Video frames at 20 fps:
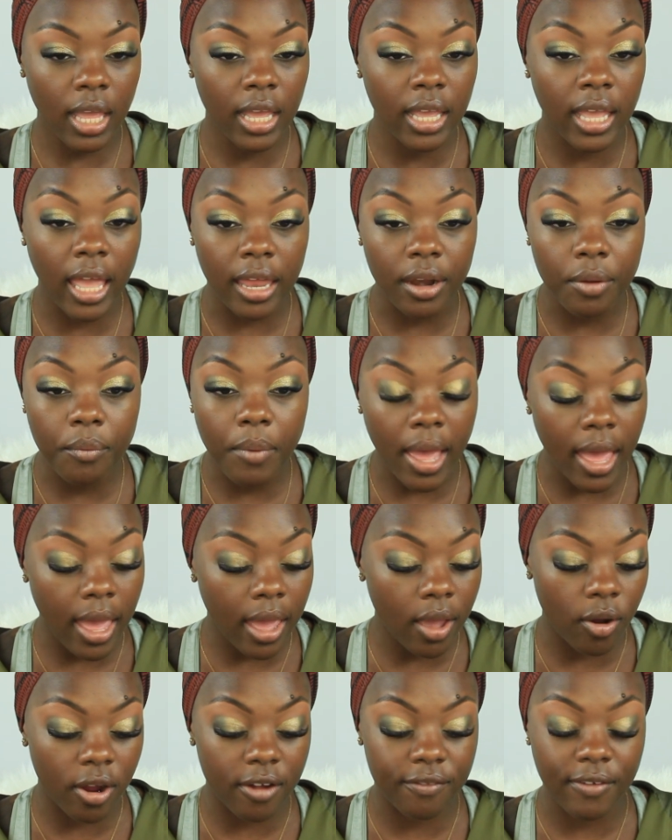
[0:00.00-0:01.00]

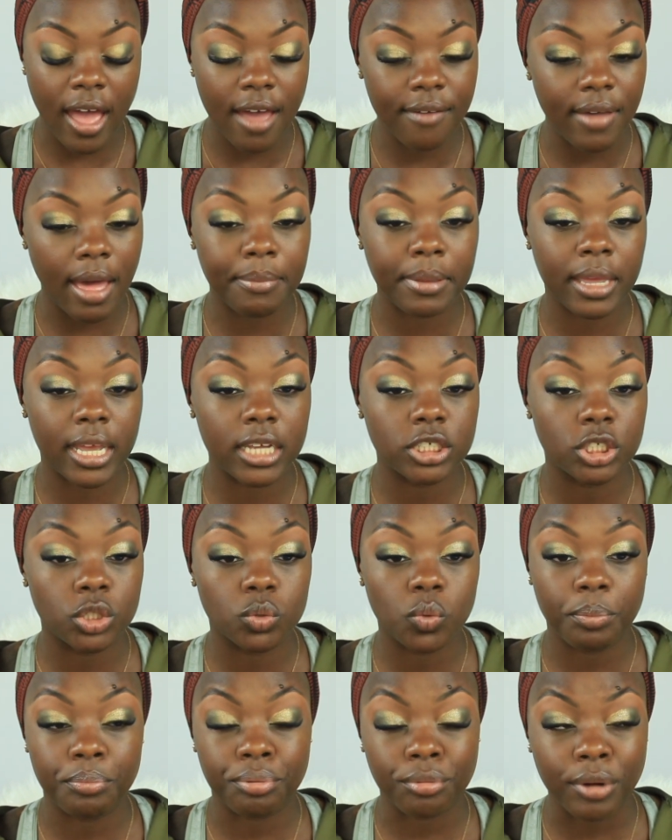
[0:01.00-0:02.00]
getaway or if I have obligations
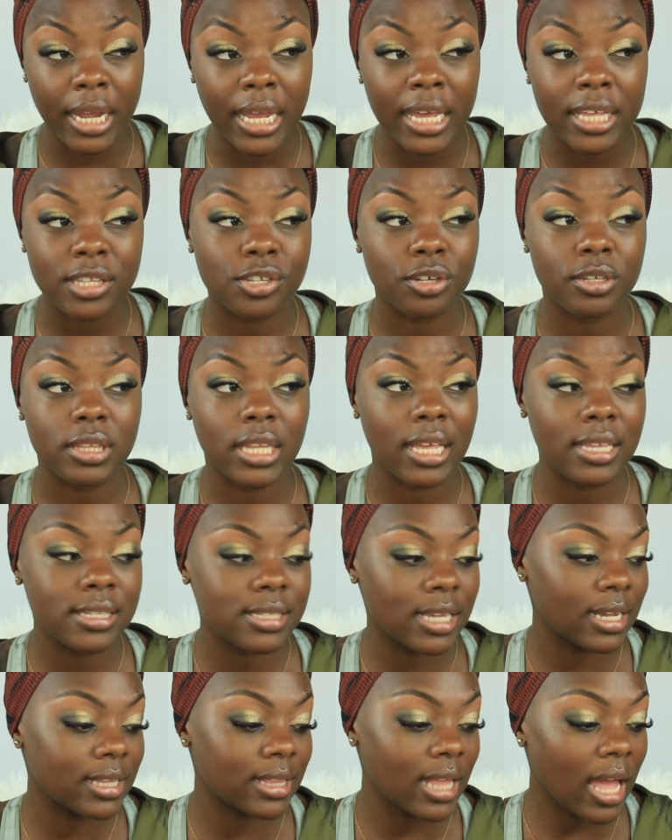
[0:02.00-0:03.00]
with brands or things
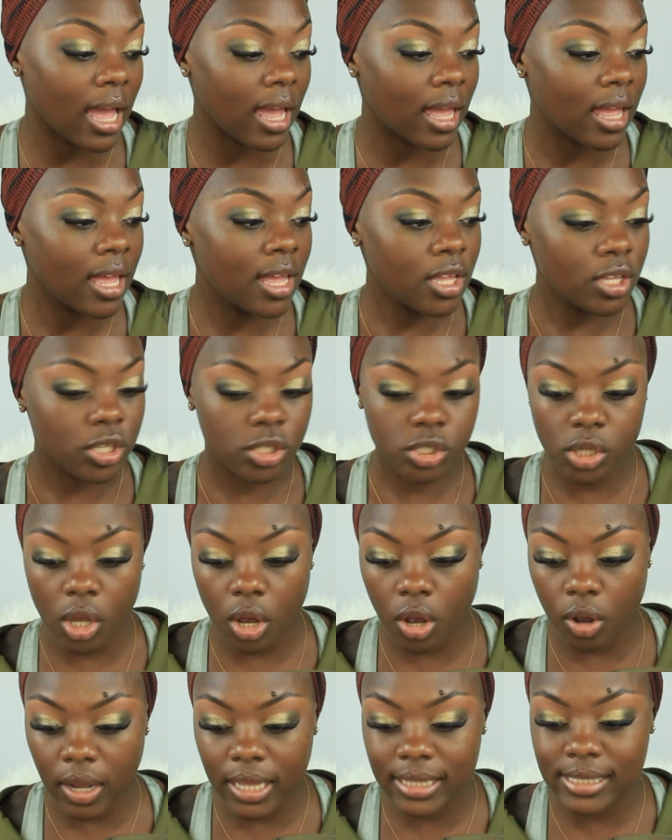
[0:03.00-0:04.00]
like that.
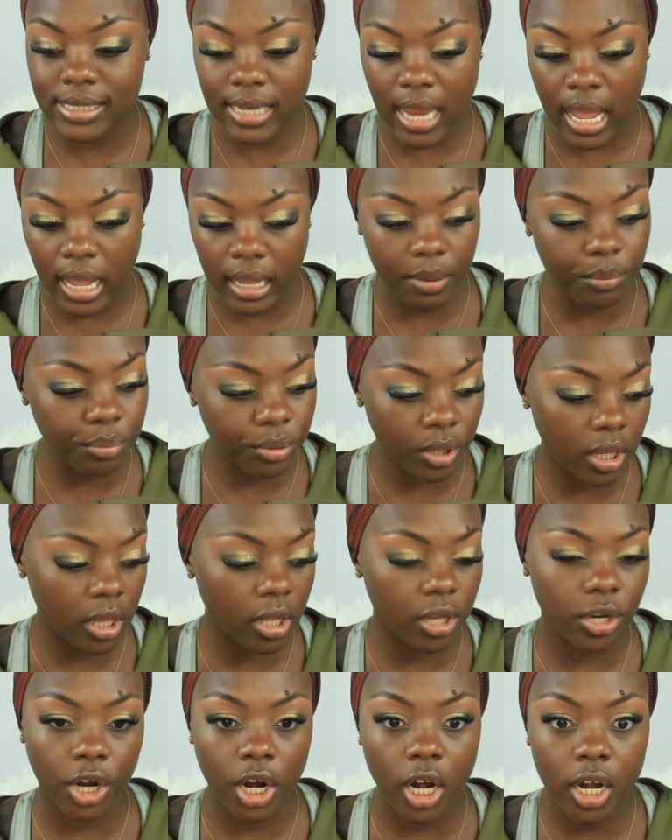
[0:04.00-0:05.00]
So it's not completely
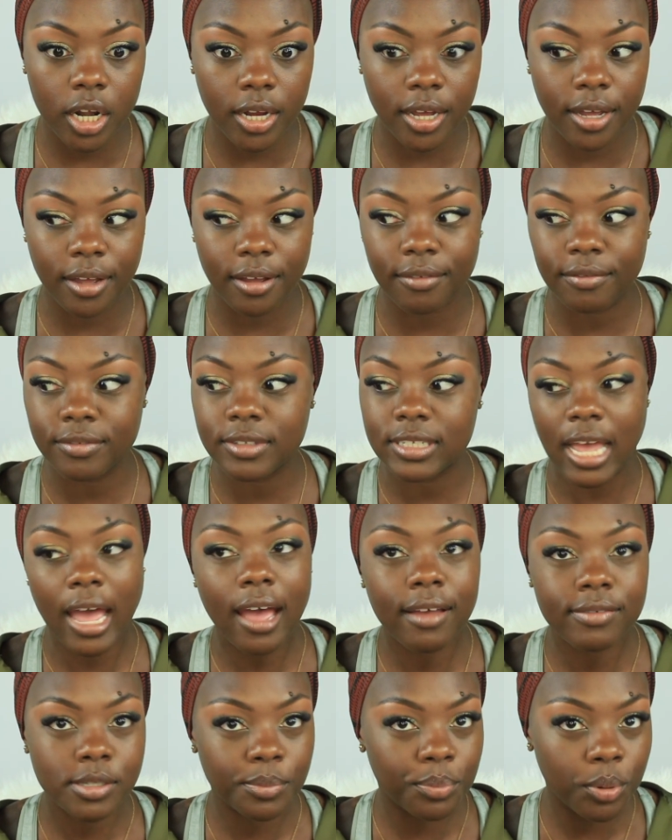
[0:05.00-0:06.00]
unheard of to
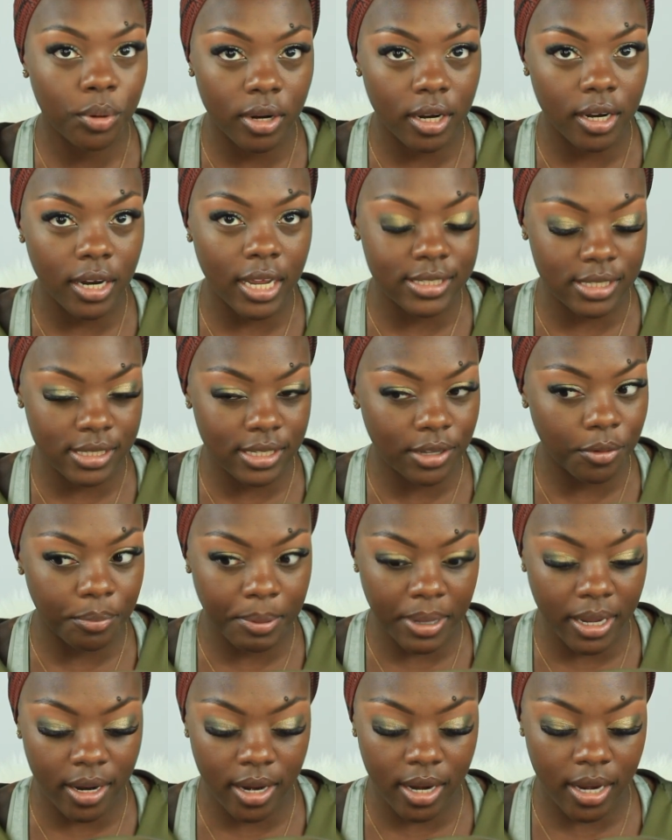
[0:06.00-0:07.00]
have support as a single
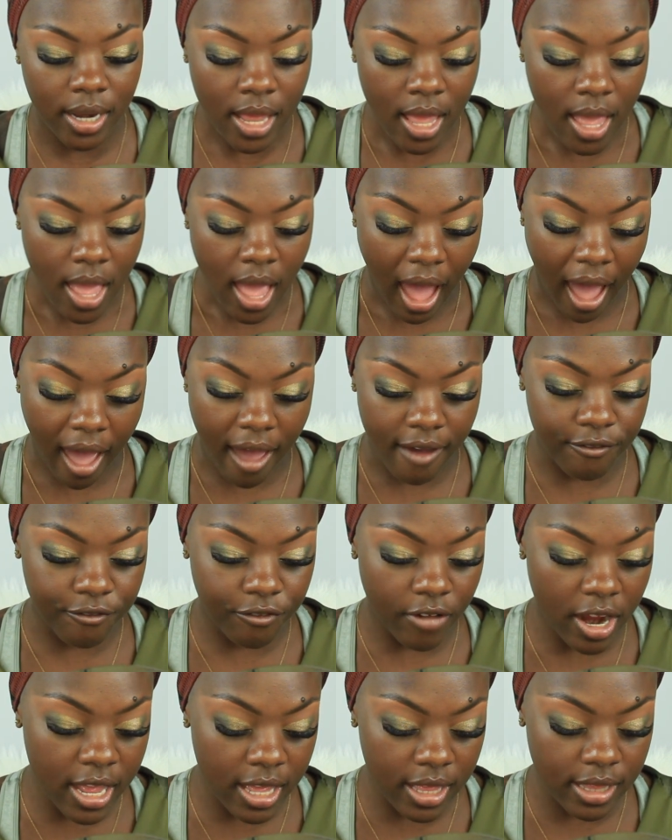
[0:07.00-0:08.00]
parent. I have
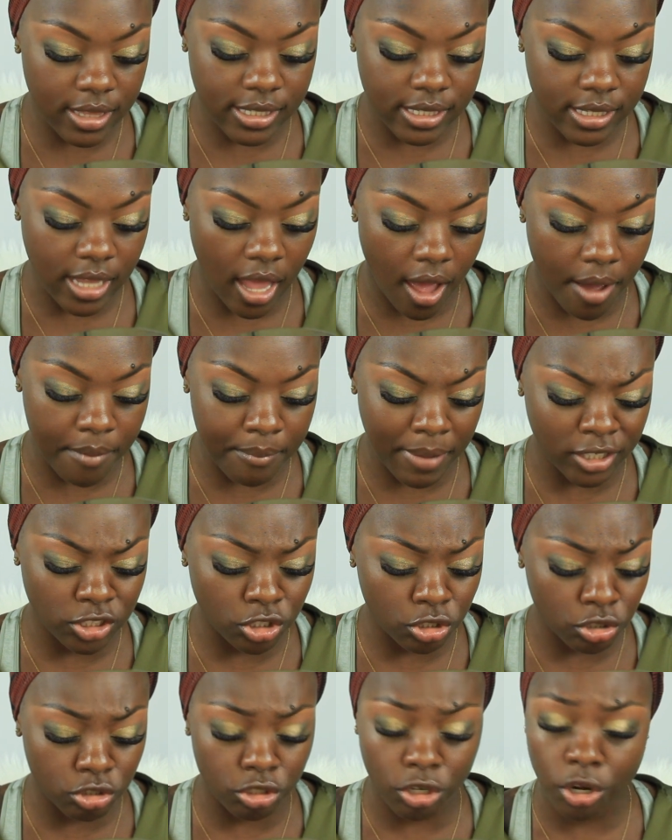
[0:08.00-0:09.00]
friends. My
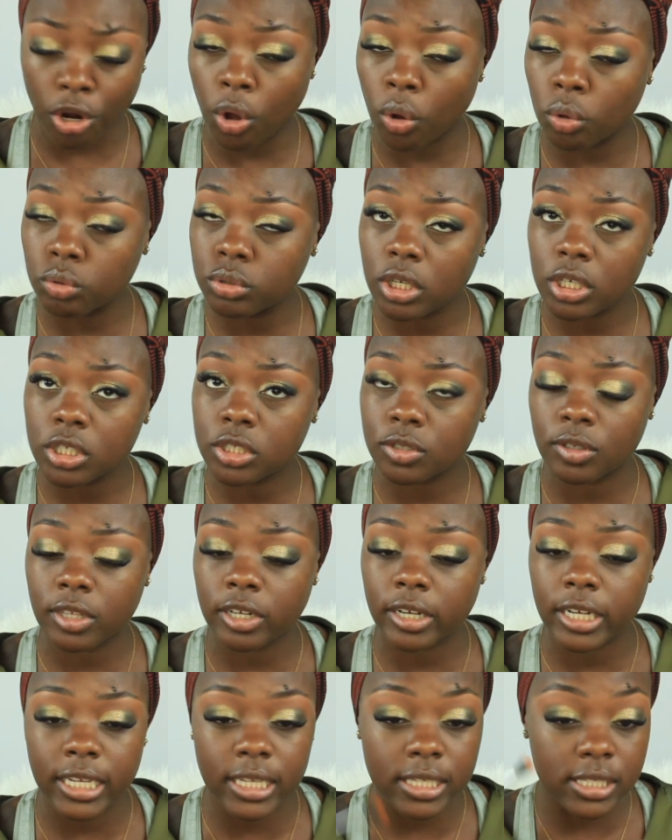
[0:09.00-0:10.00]
children are older, so
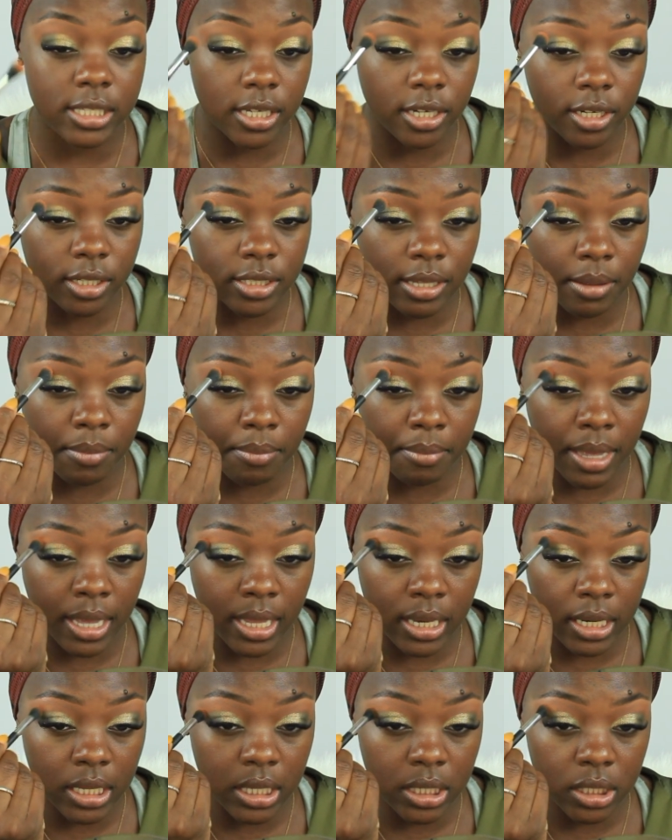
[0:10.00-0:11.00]
they're easier to
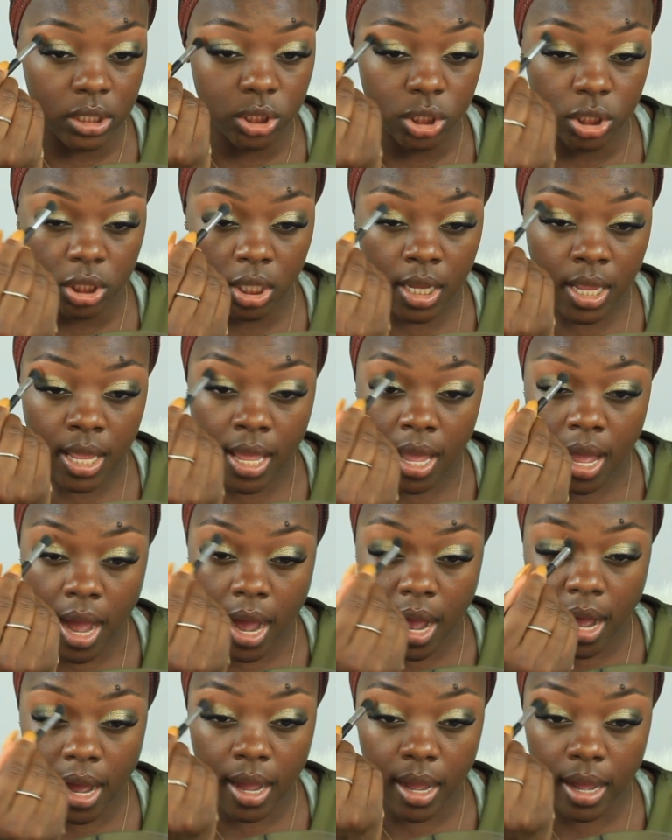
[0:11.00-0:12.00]
manage.
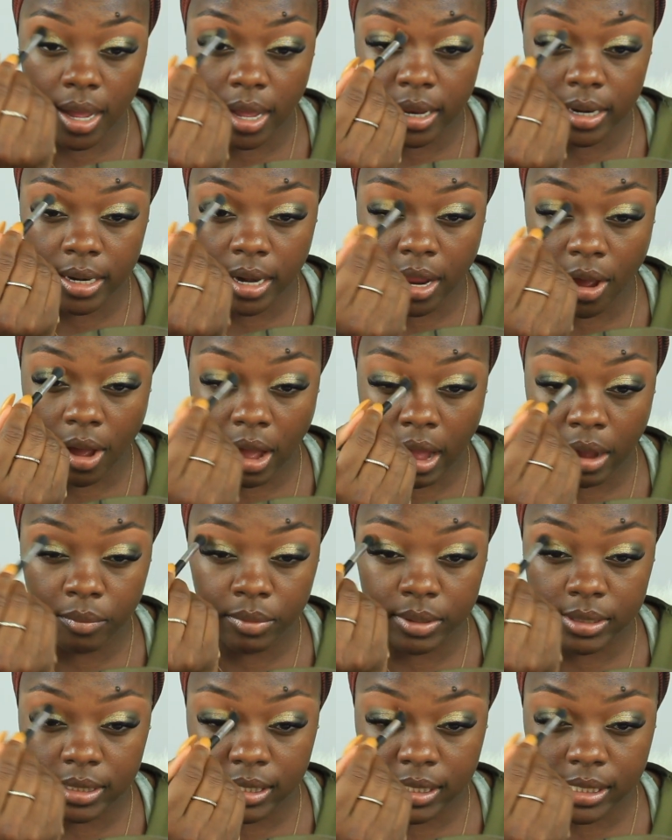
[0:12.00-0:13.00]
Now, I
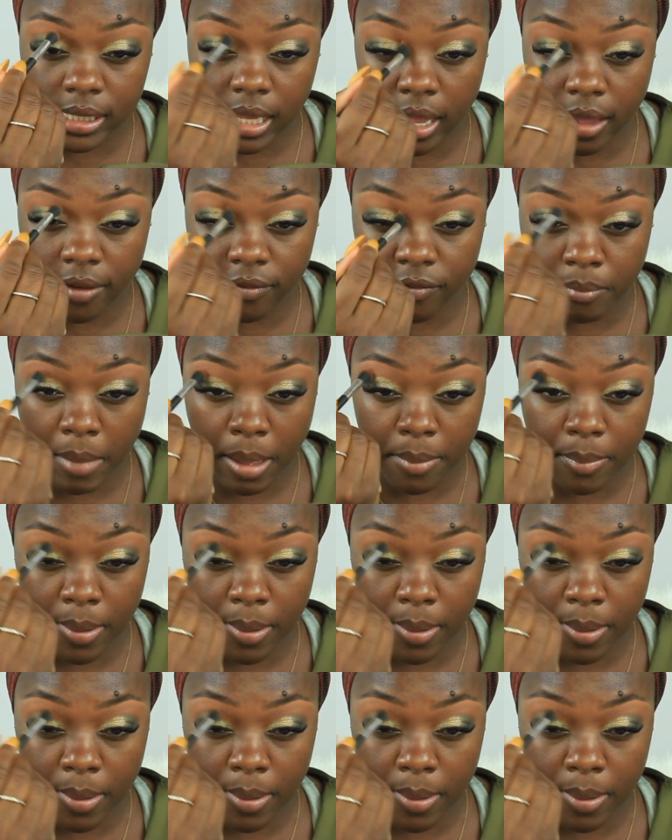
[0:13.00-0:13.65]
wouldn't say if my